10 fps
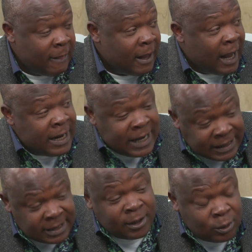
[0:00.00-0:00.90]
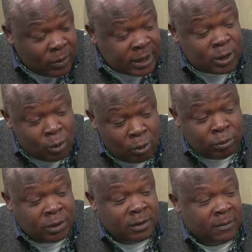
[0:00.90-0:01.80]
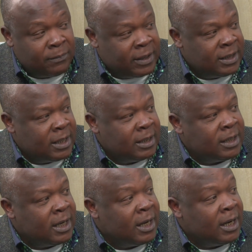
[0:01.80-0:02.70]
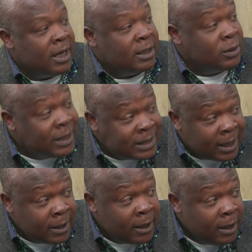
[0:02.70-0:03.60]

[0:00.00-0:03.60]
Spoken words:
And that is not to exclude President Jonathan,